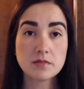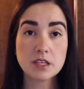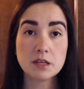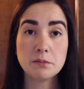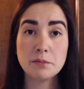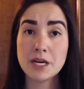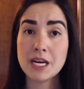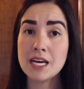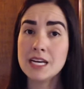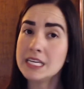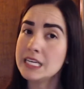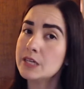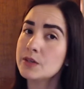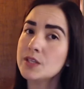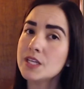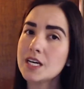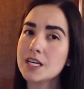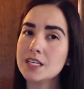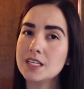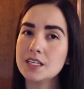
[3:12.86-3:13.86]
But I knew
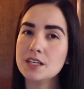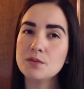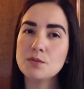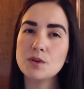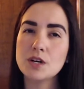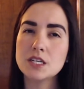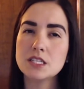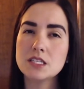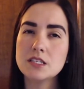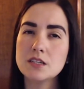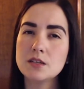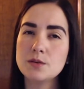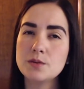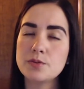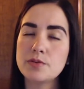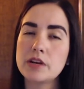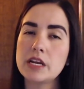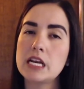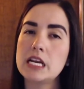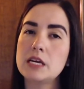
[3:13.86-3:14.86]
that it wasn't
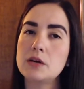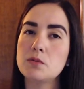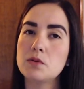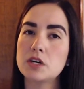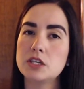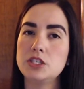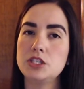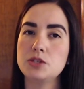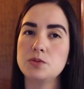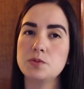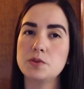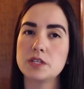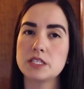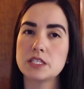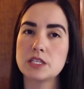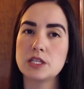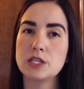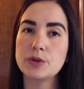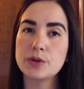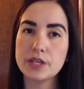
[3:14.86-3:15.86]
really what she
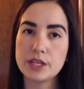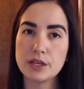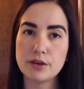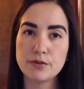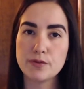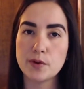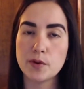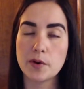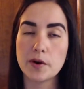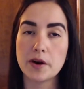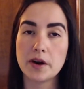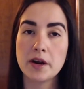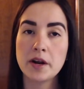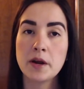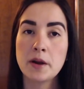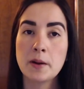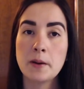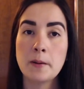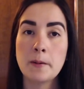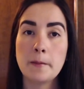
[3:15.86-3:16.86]
was looking for,
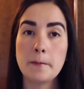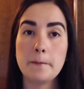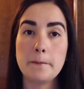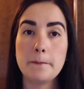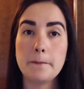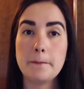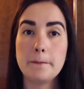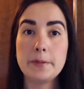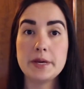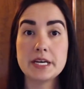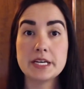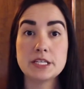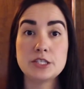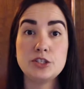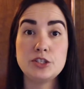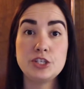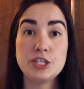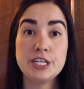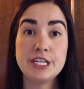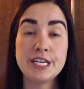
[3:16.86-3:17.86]

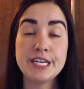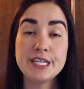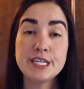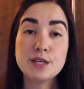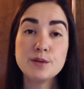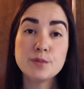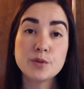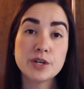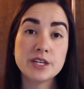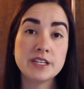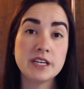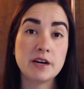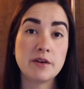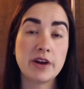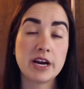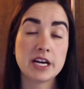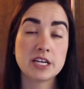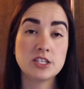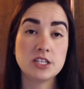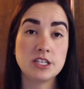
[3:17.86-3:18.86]
because she needed more
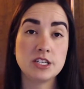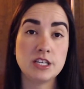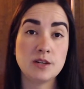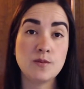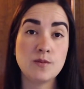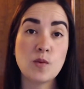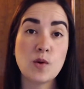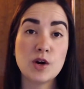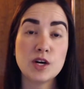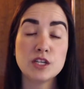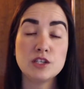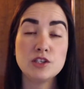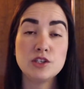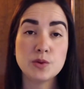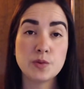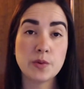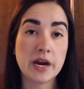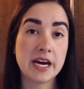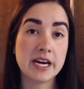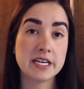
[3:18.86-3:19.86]
direction in what
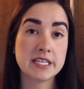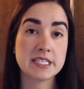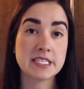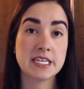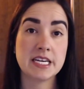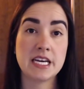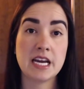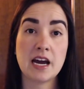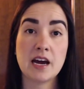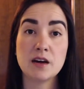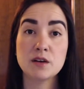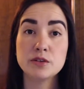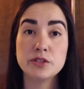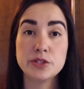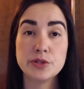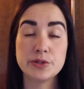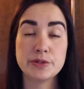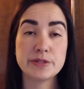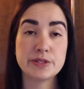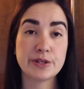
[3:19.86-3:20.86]
to ask and how
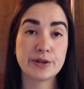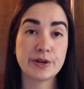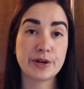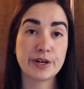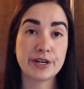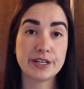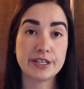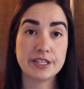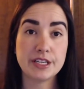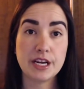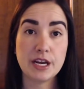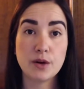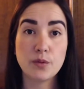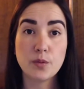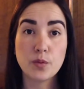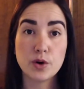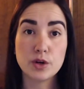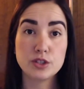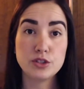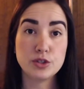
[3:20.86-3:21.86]
to start and
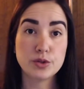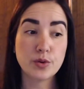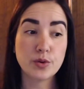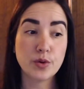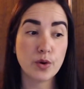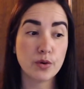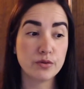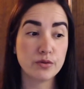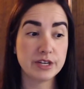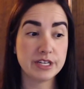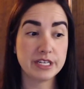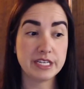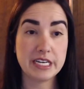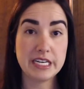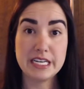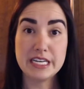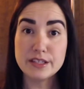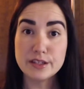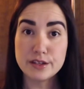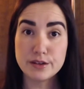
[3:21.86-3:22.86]
what to cover in an
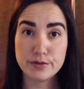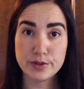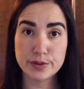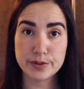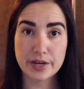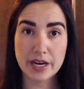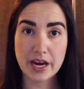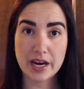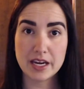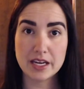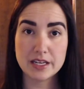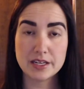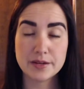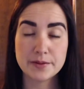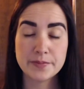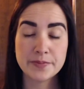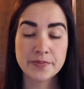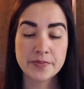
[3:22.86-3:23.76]
interview guide.